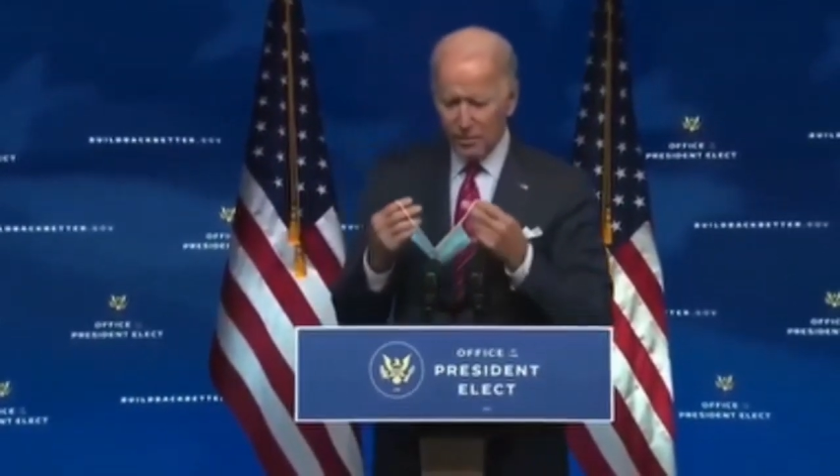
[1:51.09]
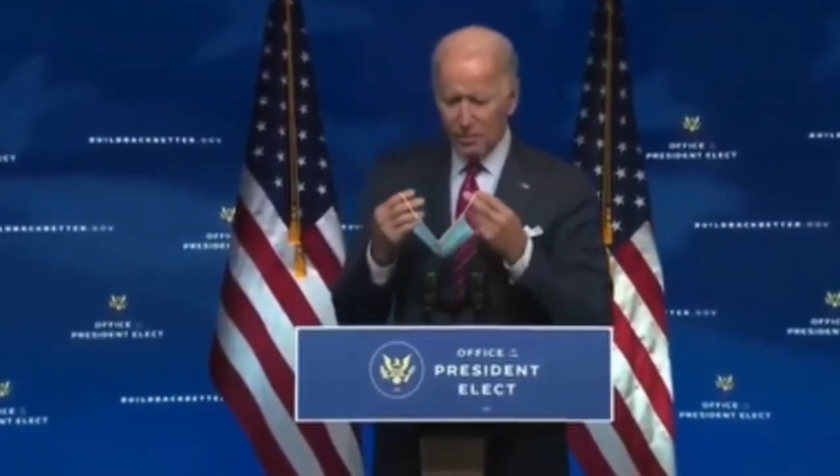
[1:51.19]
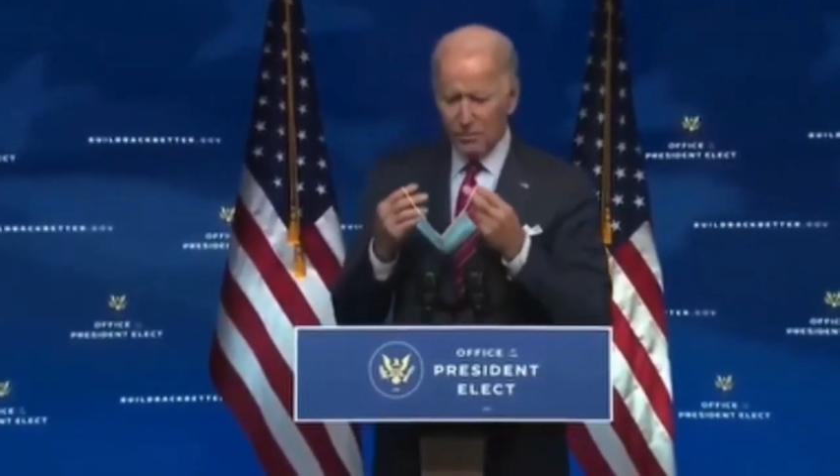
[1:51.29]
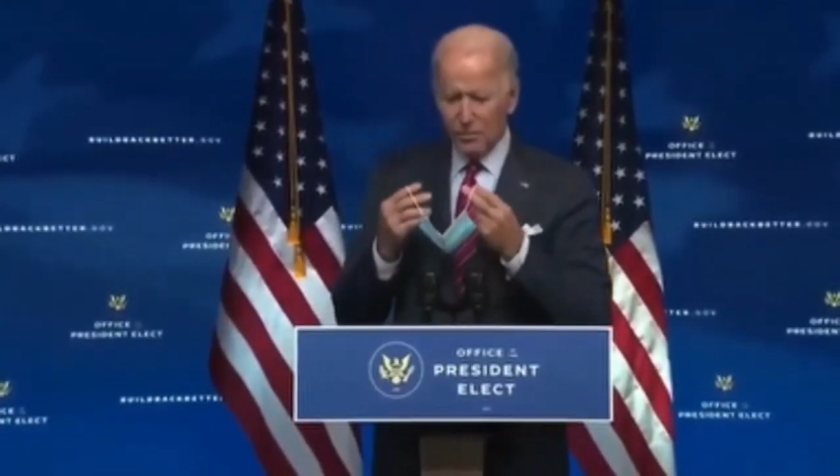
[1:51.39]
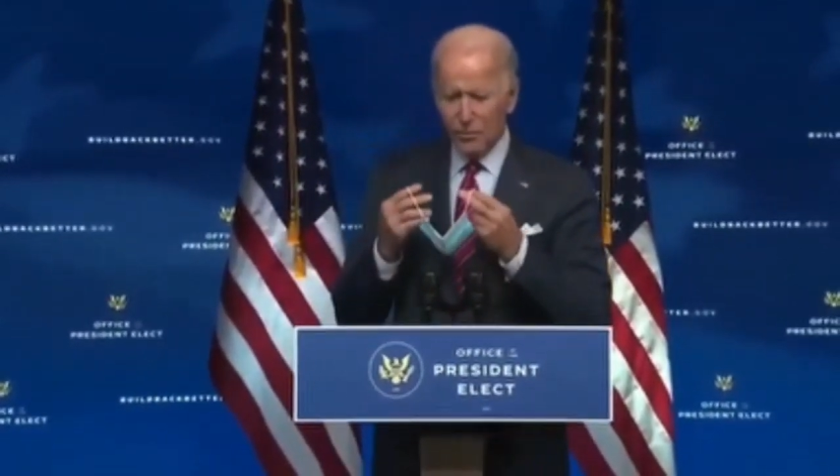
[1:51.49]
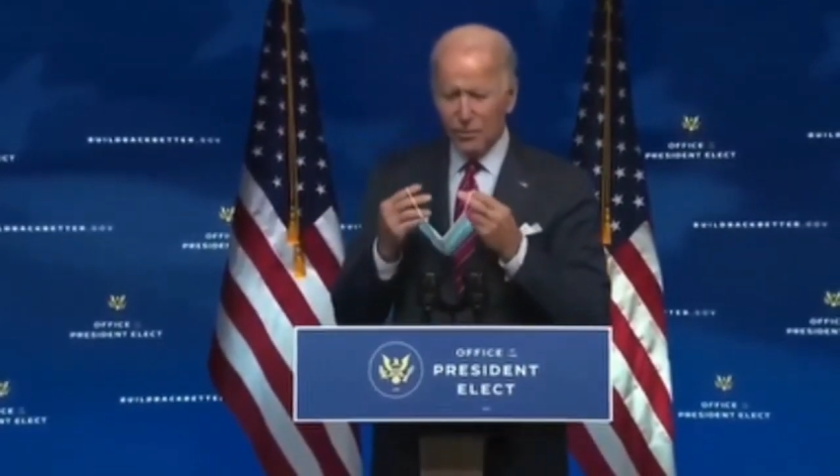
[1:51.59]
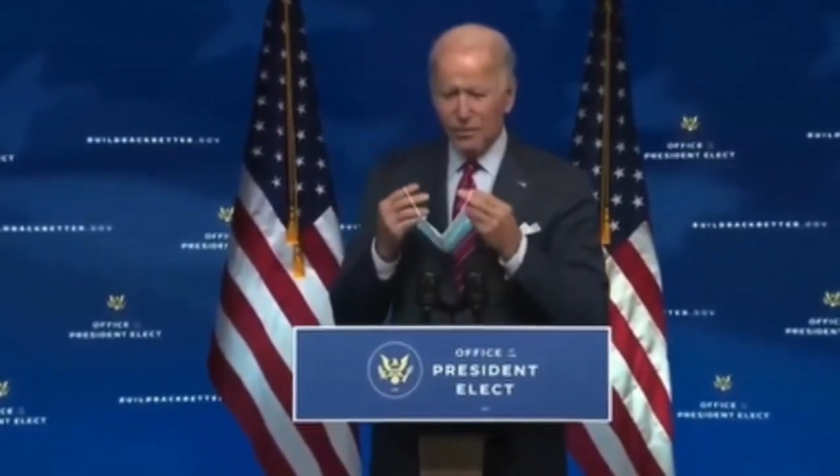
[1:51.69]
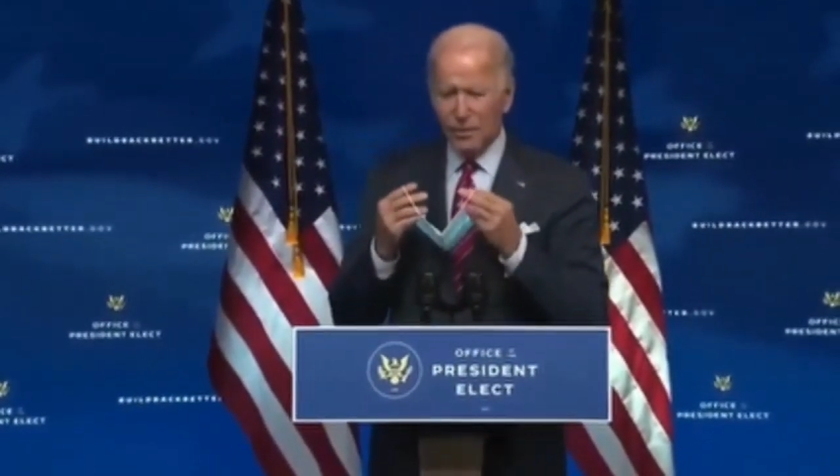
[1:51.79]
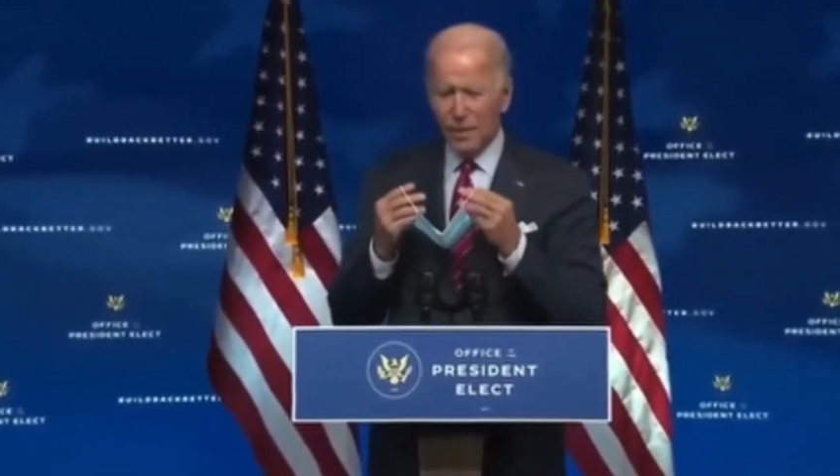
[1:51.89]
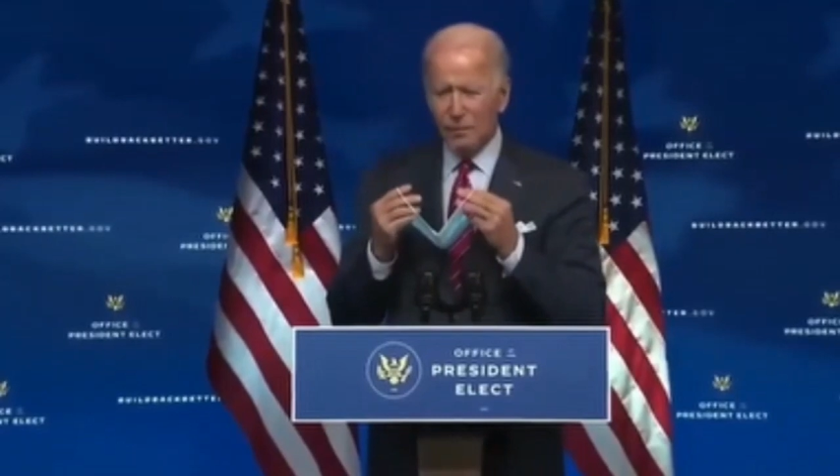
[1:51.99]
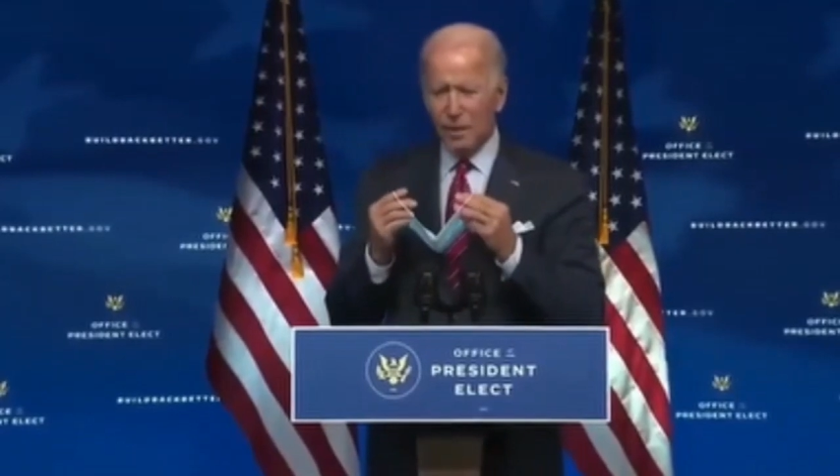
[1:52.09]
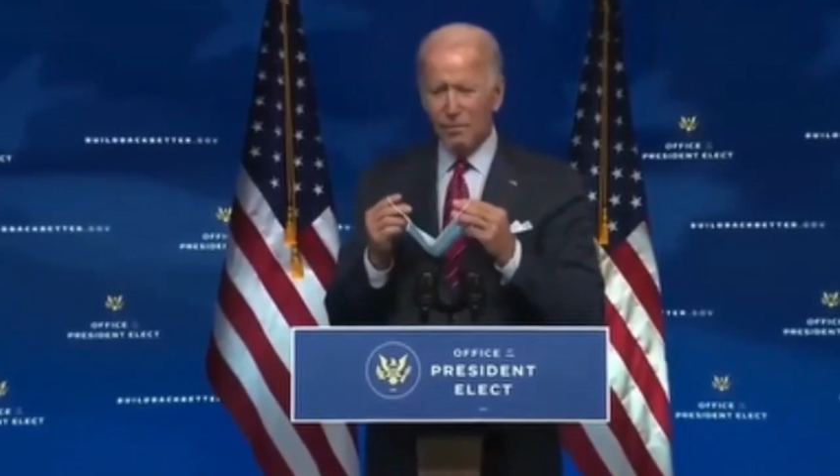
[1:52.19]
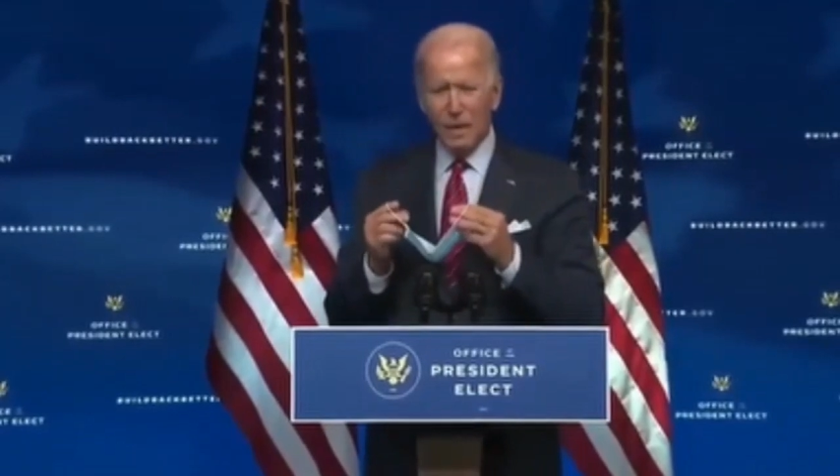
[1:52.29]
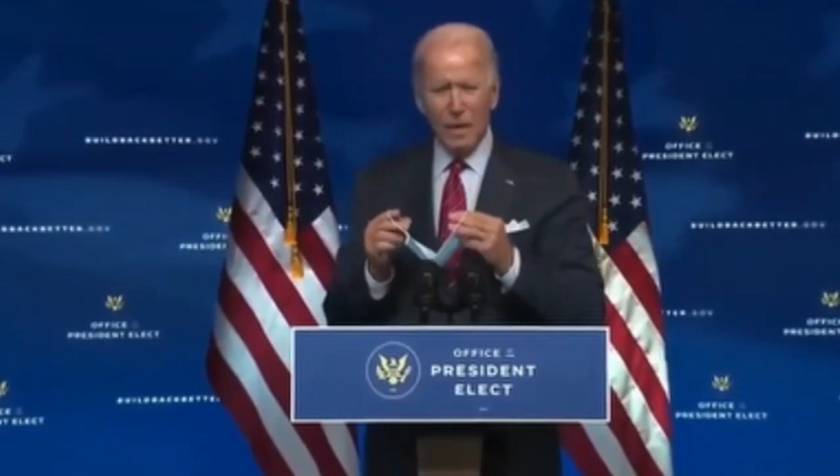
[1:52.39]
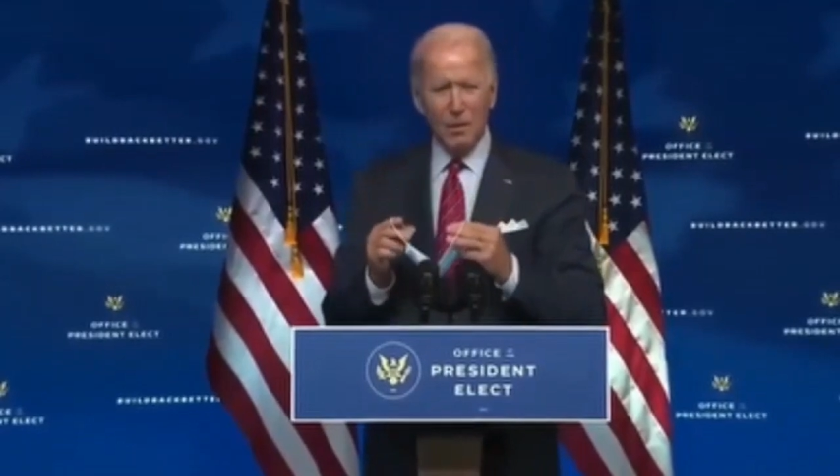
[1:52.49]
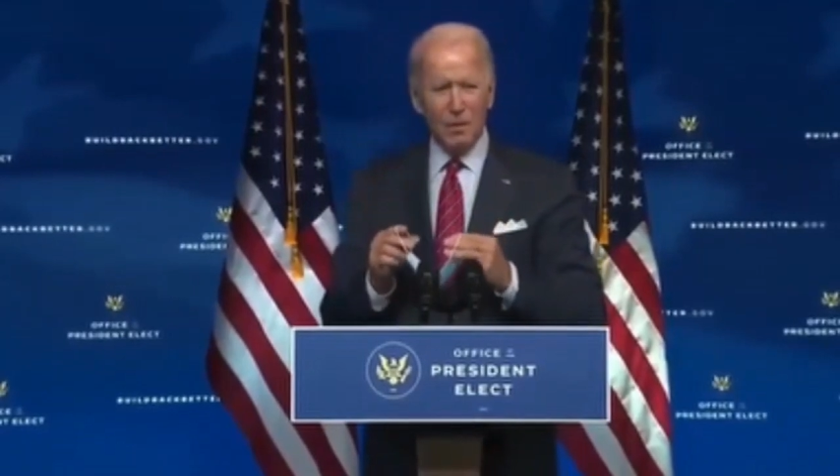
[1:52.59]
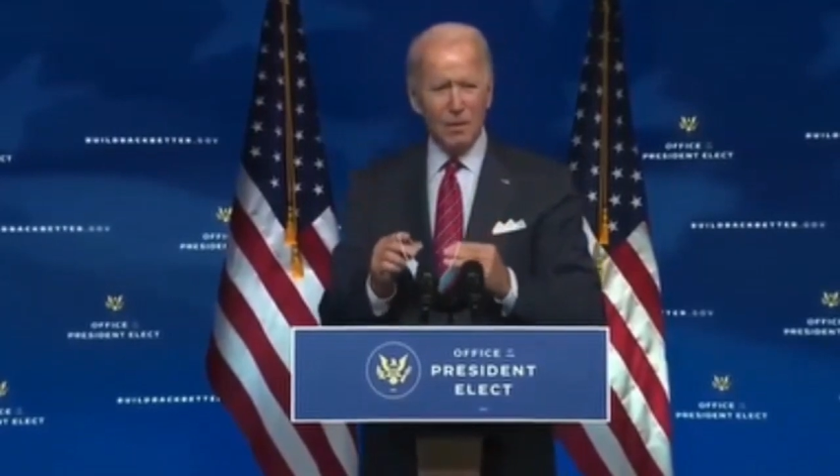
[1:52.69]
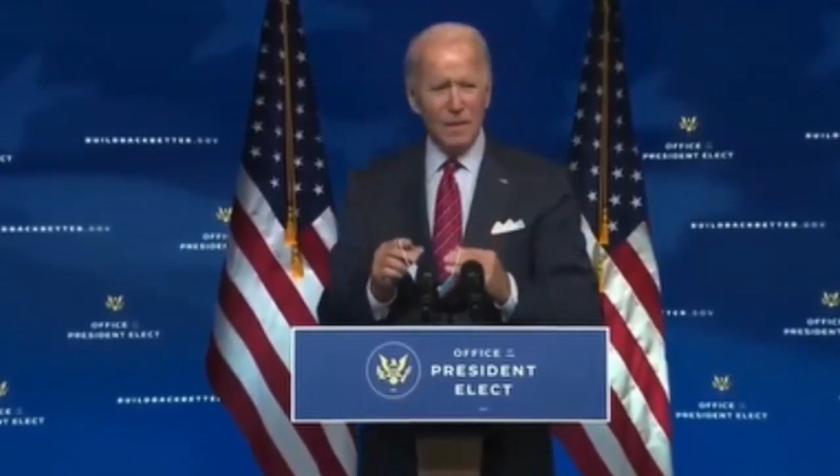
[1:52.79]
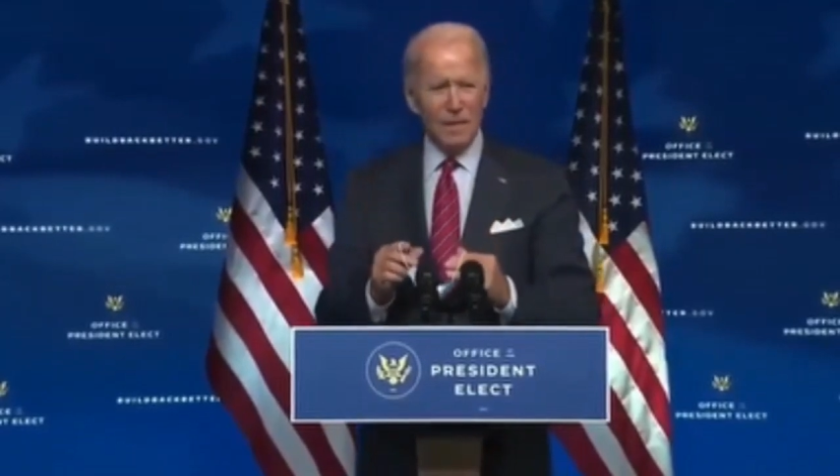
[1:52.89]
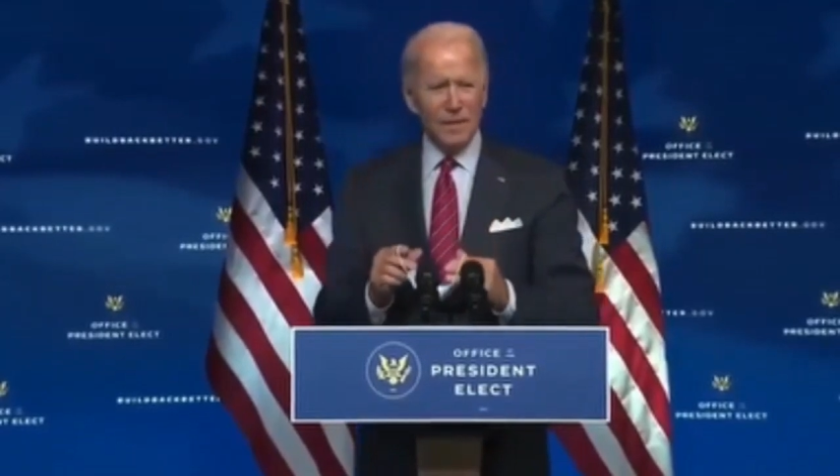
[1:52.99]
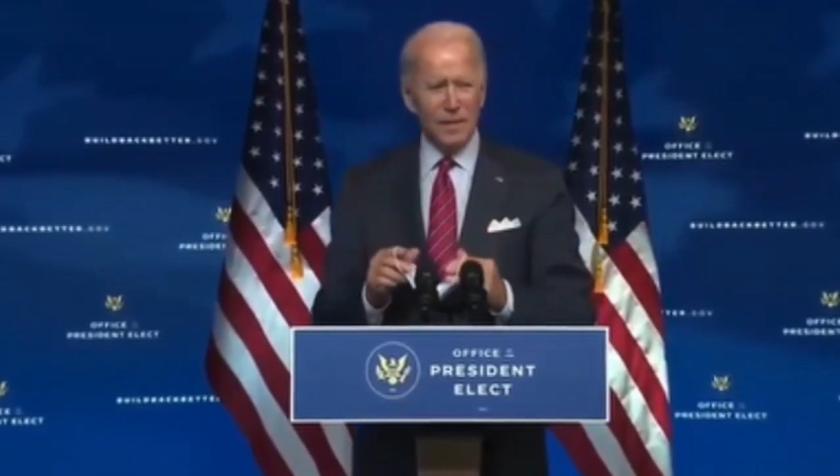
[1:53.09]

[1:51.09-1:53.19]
but I would do everything in my power.